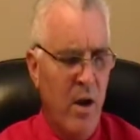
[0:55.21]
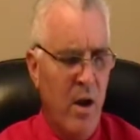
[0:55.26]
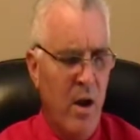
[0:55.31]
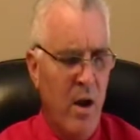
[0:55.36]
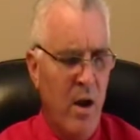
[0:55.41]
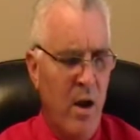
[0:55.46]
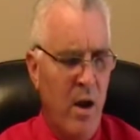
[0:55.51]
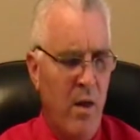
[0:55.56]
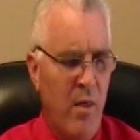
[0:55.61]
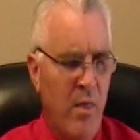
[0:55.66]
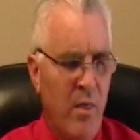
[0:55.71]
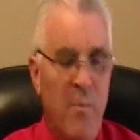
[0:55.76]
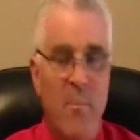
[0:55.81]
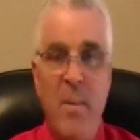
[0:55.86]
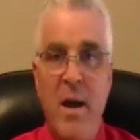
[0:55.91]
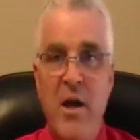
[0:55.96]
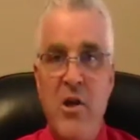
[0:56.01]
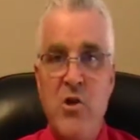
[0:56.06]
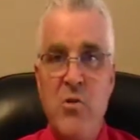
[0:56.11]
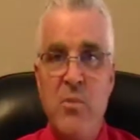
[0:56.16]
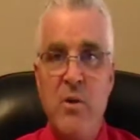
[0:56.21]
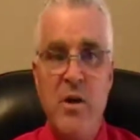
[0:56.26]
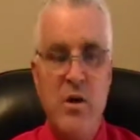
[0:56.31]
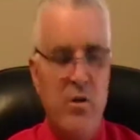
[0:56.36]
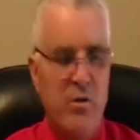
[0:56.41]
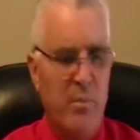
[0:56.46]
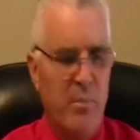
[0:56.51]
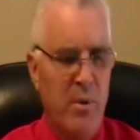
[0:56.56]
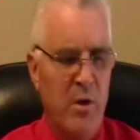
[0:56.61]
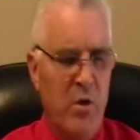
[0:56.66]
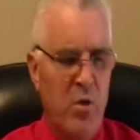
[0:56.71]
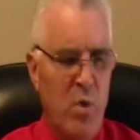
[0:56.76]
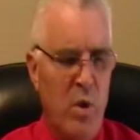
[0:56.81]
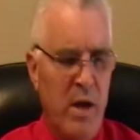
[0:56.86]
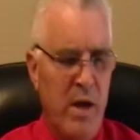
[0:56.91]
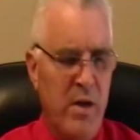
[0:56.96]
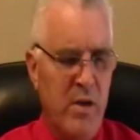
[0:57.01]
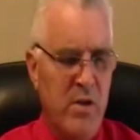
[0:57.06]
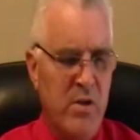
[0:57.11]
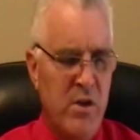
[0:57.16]
the measurement
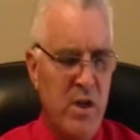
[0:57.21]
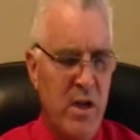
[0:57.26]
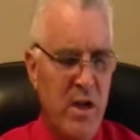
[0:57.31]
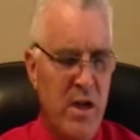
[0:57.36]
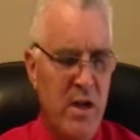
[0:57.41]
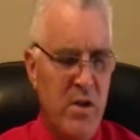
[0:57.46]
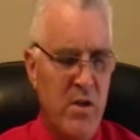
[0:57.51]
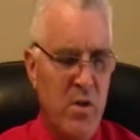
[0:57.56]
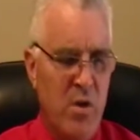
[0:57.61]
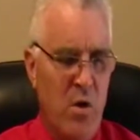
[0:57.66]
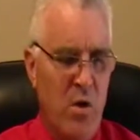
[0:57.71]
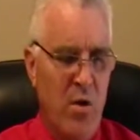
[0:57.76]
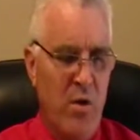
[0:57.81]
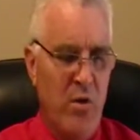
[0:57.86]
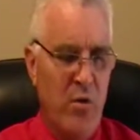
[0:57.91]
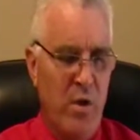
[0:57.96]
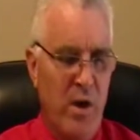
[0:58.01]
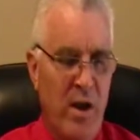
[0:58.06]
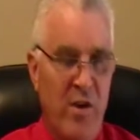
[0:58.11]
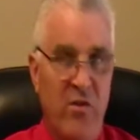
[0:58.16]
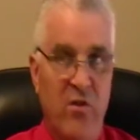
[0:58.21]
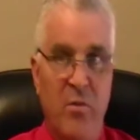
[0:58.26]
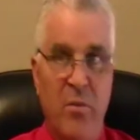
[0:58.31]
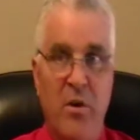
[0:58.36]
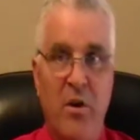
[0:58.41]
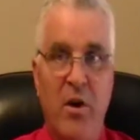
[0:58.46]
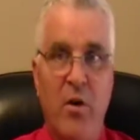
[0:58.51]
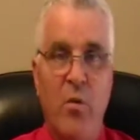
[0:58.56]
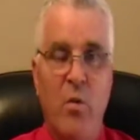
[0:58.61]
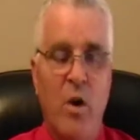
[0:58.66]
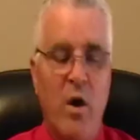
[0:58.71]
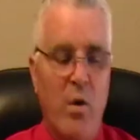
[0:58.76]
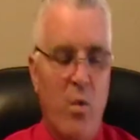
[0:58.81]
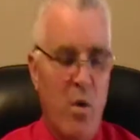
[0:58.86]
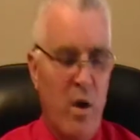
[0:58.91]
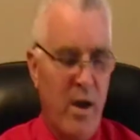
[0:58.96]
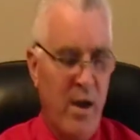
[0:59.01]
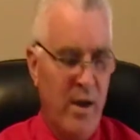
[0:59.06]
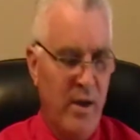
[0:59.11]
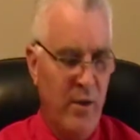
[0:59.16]
between cities on the Trans-Siberian
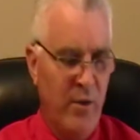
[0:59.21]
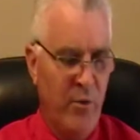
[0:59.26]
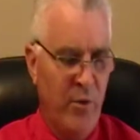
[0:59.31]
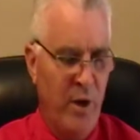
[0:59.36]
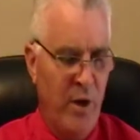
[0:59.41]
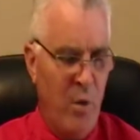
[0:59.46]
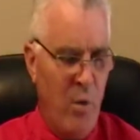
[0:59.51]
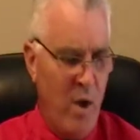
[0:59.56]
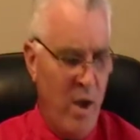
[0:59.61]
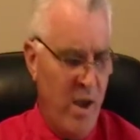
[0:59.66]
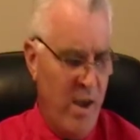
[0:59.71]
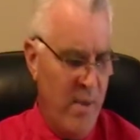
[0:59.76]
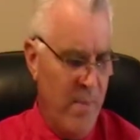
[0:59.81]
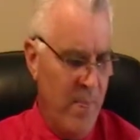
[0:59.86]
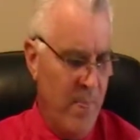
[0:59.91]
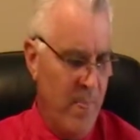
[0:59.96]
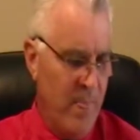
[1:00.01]
Railway,